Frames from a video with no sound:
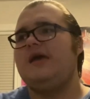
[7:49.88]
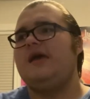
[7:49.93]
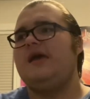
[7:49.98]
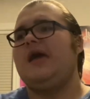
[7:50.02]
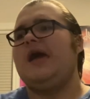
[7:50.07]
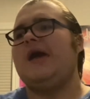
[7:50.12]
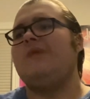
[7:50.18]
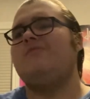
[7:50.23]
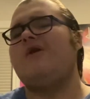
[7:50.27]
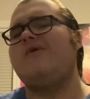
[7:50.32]

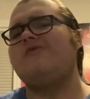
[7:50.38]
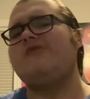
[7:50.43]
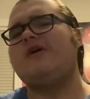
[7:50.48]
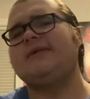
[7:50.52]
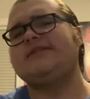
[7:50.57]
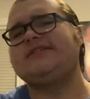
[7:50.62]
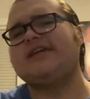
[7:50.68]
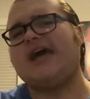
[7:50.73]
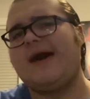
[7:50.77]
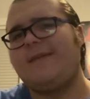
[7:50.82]
And while we're on
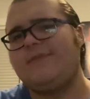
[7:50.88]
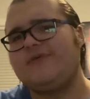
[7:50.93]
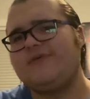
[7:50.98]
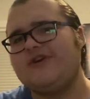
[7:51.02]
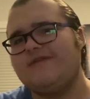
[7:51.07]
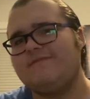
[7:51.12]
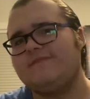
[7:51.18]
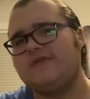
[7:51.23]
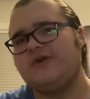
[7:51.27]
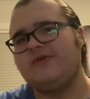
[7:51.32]
the topic
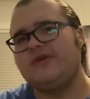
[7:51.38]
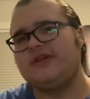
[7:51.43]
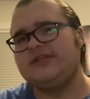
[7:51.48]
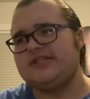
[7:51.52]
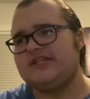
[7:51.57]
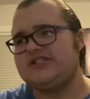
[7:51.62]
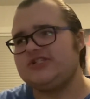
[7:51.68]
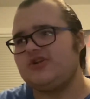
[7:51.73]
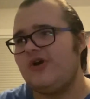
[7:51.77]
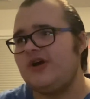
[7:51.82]
of Murray's,
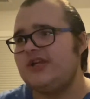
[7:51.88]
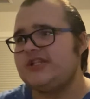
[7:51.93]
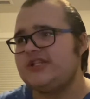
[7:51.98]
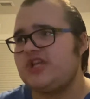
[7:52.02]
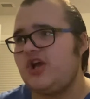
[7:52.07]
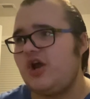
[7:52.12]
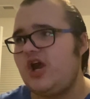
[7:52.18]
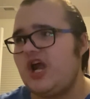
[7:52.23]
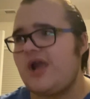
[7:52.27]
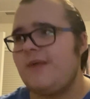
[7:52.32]
let's go ahead and
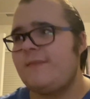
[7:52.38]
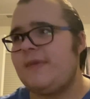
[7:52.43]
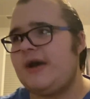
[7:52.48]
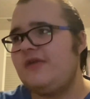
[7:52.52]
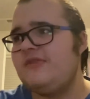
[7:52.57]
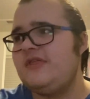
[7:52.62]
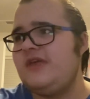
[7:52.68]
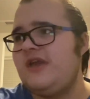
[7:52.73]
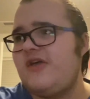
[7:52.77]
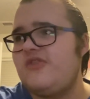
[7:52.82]
talk
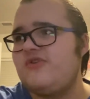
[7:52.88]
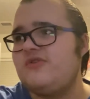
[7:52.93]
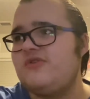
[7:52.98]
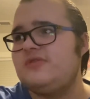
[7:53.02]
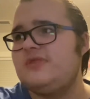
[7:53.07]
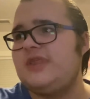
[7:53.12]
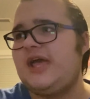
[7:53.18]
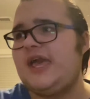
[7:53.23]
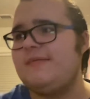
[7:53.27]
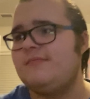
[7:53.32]
about the other
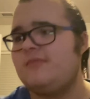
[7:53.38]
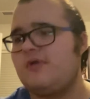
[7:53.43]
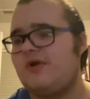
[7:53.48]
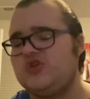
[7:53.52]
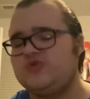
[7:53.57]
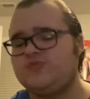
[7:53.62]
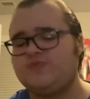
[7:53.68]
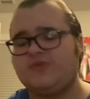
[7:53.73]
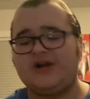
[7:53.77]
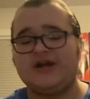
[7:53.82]
light
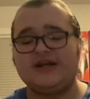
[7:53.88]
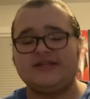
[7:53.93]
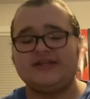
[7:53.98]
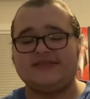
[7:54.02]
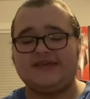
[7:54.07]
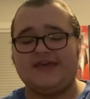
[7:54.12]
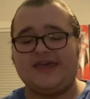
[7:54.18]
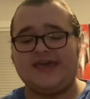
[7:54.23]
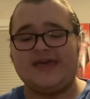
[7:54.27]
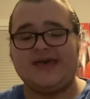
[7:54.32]
Murray's products
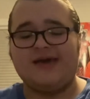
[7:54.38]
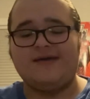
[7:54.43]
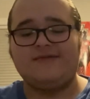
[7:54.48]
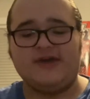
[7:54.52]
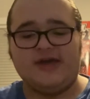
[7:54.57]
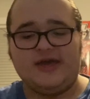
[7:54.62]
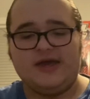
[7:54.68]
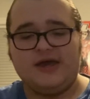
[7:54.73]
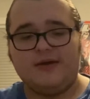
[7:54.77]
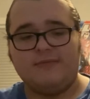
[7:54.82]
they have,
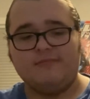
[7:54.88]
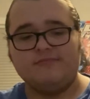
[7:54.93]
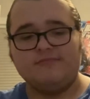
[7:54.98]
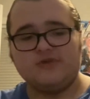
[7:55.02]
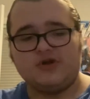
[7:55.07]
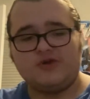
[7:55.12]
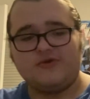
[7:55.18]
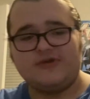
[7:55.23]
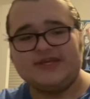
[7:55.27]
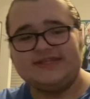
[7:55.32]

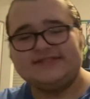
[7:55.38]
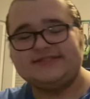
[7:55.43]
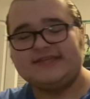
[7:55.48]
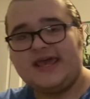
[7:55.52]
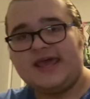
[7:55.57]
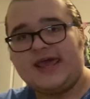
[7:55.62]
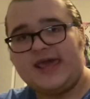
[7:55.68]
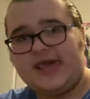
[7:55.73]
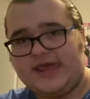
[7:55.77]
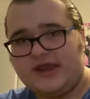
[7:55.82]
Murray's
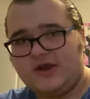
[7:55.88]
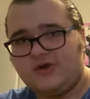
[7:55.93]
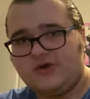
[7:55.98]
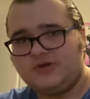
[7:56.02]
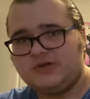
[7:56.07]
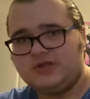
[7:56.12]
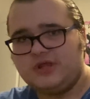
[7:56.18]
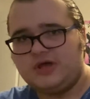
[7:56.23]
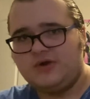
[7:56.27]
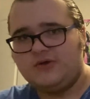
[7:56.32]
Hair
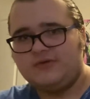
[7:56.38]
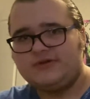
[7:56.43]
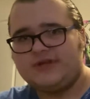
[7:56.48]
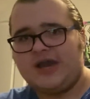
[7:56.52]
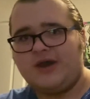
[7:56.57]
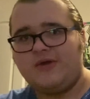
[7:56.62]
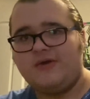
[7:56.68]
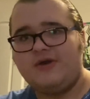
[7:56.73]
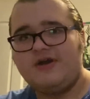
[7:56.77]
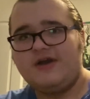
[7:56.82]
Glow.
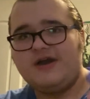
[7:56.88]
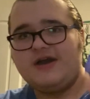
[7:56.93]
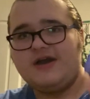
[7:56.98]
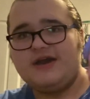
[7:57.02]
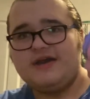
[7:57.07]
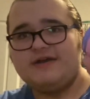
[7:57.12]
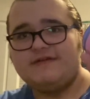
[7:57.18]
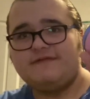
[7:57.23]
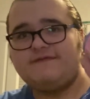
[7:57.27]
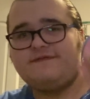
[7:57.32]
Now,
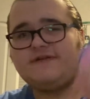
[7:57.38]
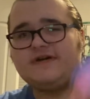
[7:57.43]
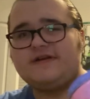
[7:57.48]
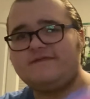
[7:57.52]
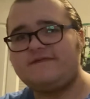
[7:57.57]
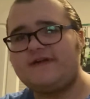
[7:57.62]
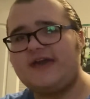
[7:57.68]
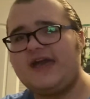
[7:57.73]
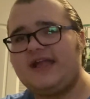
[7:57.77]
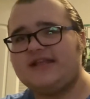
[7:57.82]
fun
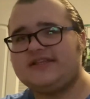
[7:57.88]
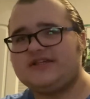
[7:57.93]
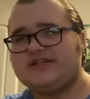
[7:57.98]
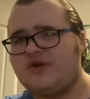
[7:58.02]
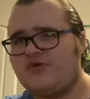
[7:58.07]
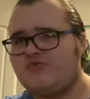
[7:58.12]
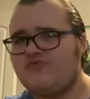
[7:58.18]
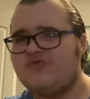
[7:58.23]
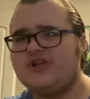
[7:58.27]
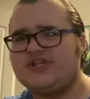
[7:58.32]
fact,
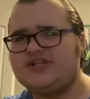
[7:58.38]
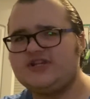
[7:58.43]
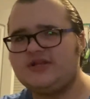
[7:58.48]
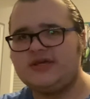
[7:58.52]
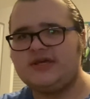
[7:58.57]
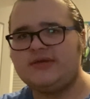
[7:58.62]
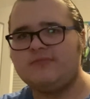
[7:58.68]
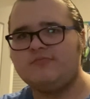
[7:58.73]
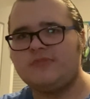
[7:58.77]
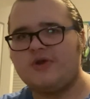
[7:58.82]

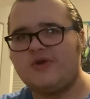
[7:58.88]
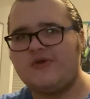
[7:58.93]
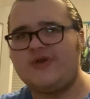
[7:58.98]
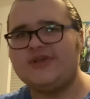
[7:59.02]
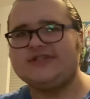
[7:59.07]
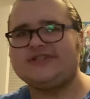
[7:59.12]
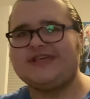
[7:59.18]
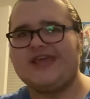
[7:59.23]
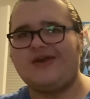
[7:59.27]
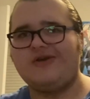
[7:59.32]
originally
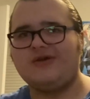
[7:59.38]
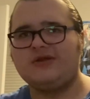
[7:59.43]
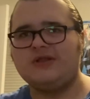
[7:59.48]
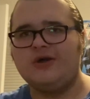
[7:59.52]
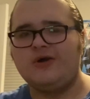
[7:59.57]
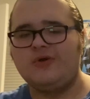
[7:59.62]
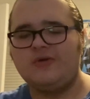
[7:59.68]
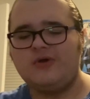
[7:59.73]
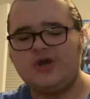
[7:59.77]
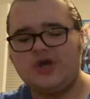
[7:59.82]
Murray's Hair
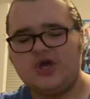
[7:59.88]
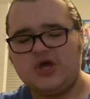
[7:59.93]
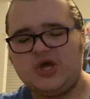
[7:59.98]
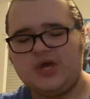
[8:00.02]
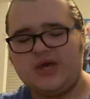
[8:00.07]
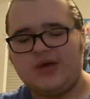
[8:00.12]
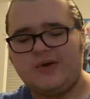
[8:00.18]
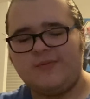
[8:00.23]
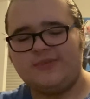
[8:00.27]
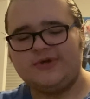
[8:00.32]
Glow
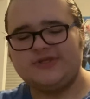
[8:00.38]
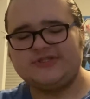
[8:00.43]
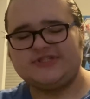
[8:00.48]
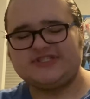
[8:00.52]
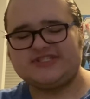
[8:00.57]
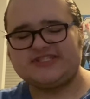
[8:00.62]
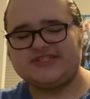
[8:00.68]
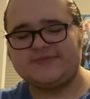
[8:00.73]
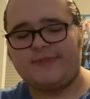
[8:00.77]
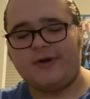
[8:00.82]
was
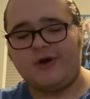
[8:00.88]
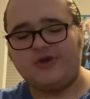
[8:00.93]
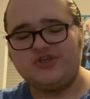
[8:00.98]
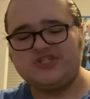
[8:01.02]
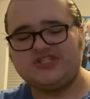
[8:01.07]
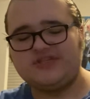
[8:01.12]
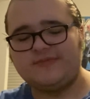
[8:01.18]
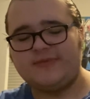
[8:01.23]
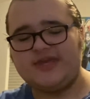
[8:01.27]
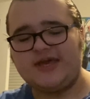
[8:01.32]

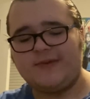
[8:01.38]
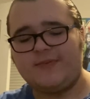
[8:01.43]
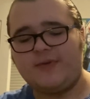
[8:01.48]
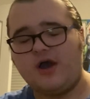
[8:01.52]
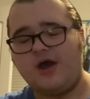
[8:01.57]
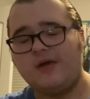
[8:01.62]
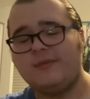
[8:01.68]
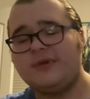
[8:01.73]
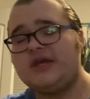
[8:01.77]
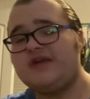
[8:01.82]
supposed to be a
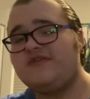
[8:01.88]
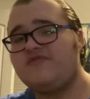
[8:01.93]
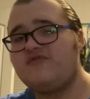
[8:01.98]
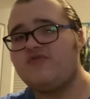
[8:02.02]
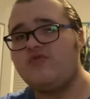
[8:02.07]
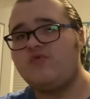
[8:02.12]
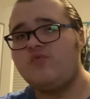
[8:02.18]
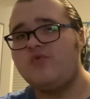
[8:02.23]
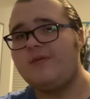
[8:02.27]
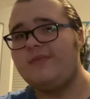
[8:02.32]
pomade
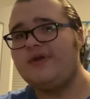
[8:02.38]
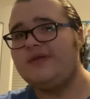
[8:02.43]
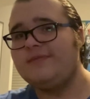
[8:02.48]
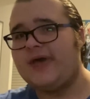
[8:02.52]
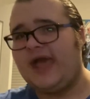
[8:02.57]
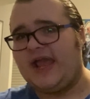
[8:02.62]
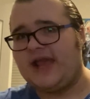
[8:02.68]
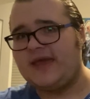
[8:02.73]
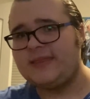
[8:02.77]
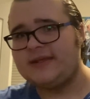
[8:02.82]
for women
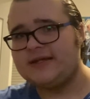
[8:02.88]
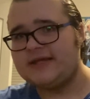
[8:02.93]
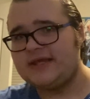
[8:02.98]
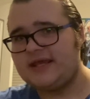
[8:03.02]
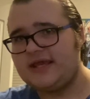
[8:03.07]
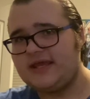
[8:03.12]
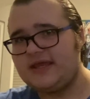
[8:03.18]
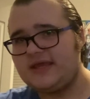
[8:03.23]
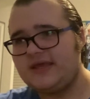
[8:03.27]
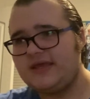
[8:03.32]
back in the
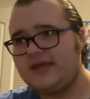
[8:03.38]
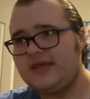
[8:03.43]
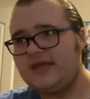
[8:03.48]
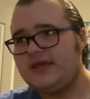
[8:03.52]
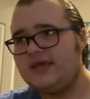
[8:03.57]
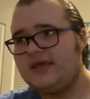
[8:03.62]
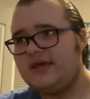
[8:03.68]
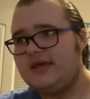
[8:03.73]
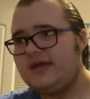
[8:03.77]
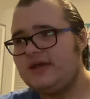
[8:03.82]
day.
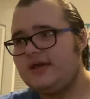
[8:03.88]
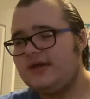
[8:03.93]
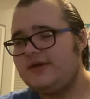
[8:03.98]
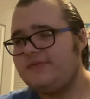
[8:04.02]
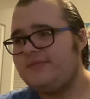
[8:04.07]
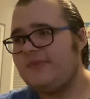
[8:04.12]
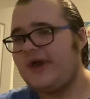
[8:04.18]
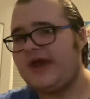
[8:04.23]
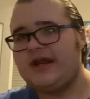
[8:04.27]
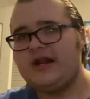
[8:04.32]

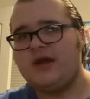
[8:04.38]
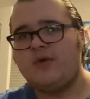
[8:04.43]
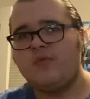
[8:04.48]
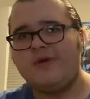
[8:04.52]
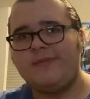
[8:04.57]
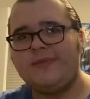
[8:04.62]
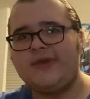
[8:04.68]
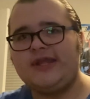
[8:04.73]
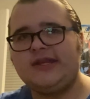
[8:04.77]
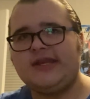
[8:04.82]
I know
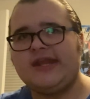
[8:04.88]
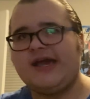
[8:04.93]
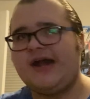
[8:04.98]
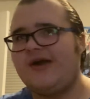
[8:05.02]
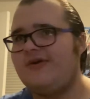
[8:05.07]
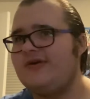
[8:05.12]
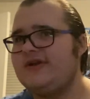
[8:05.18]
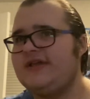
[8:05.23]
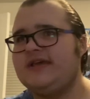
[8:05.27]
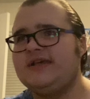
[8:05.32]
women
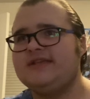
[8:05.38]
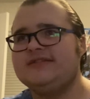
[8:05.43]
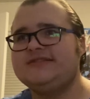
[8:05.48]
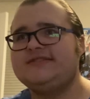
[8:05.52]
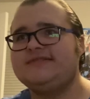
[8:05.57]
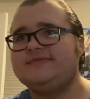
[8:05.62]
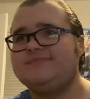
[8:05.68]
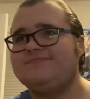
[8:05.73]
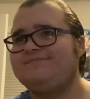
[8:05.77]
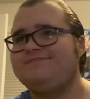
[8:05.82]

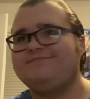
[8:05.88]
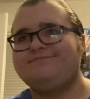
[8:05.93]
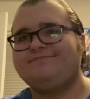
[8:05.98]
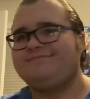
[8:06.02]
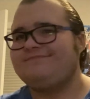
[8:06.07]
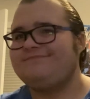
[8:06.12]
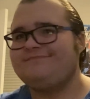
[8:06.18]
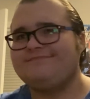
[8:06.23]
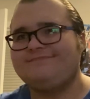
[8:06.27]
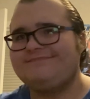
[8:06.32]
nowadays,
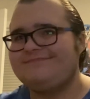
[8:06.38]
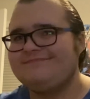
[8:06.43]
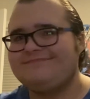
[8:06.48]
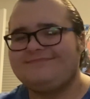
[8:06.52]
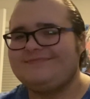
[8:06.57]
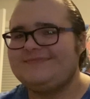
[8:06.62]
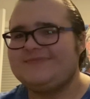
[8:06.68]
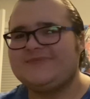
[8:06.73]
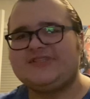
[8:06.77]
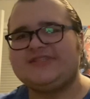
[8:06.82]

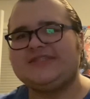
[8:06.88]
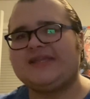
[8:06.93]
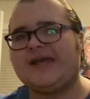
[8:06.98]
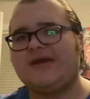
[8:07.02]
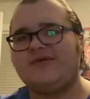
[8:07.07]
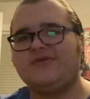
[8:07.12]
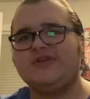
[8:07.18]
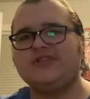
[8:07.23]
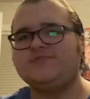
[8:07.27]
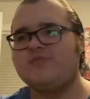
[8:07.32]

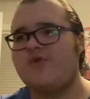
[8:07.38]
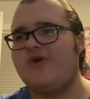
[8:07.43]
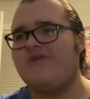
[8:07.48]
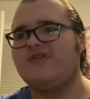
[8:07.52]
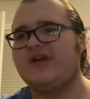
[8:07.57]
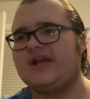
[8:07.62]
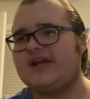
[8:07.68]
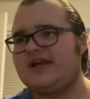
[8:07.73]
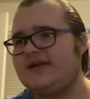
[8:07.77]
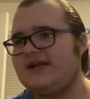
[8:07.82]
it's more
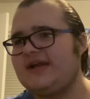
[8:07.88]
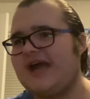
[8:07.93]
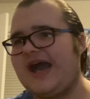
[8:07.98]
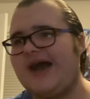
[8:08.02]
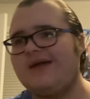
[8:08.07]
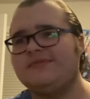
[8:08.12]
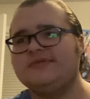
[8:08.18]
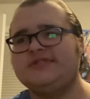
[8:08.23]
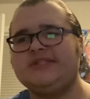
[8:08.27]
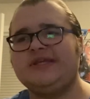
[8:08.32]
of a
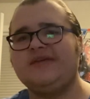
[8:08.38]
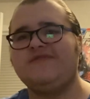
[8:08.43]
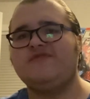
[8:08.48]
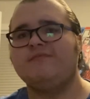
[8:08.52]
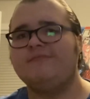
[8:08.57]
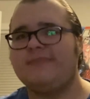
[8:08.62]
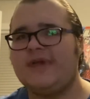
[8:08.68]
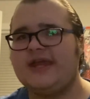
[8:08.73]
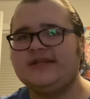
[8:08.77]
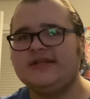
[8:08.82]
common thing for
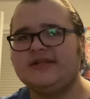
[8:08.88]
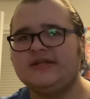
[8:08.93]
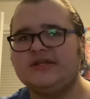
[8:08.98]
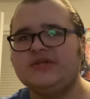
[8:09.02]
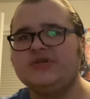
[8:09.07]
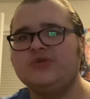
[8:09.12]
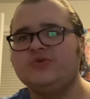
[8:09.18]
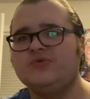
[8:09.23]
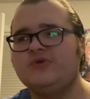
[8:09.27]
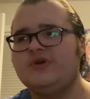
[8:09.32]
men to
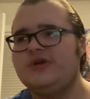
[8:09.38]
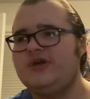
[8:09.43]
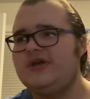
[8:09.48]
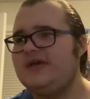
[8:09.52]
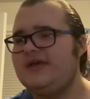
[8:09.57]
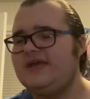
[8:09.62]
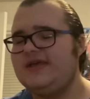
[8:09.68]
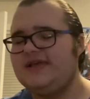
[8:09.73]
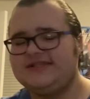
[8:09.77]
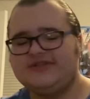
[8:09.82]
do
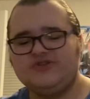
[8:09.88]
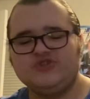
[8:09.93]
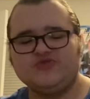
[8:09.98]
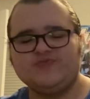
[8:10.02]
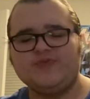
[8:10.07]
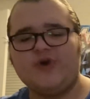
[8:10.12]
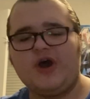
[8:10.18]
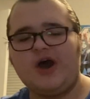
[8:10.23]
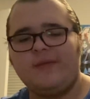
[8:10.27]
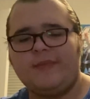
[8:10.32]
is use
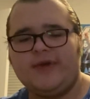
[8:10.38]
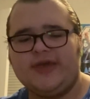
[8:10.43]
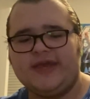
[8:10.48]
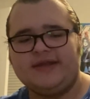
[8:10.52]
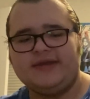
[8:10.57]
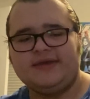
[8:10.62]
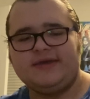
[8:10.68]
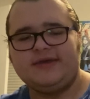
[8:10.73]
pomade.